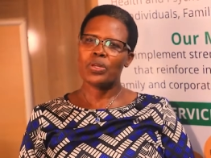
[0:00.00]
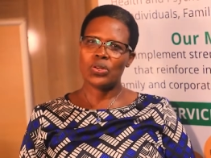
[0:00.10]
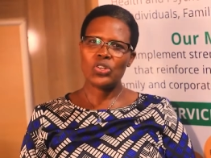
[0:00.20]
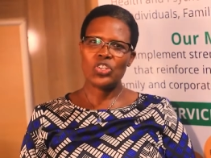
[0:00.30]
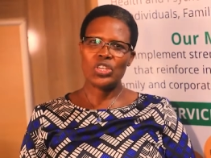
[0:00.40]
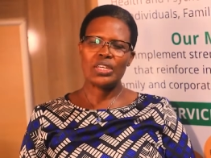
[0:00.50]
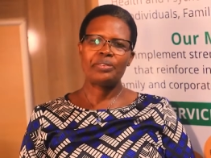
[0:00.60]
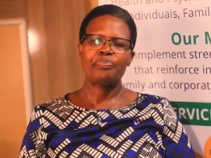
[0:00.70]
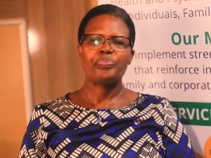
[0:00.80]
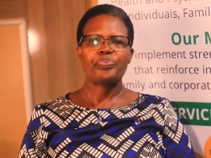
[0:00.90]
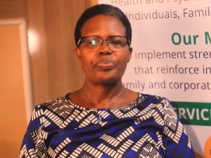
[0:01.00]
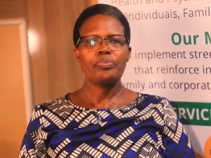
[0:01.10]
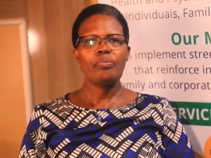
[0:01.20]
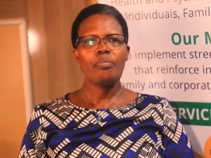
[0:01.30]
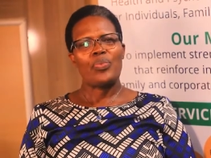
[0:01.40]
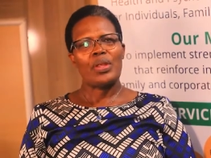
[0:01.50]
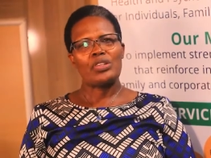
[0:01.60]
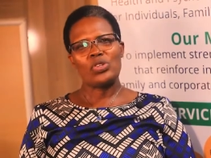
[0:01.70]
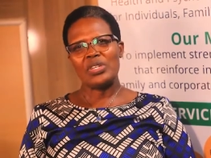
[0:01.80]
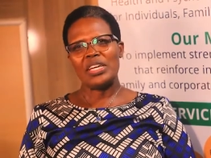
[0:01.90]
coaching.
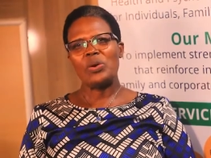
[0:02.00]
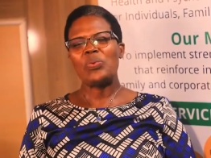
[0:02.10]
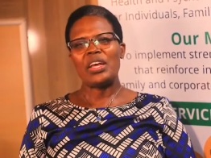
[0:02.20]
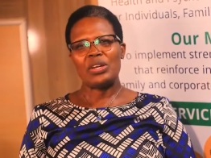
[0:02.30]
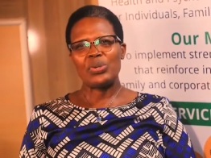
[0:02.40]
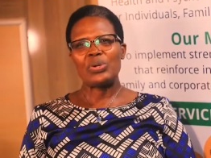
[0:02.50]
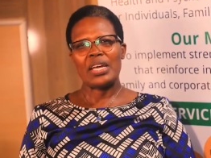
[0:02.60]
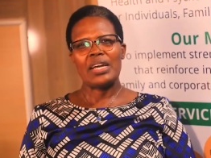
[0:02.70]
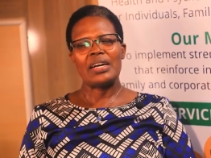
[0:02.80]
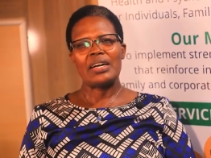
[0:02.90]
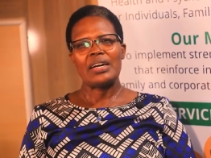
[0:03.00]
Today we are looking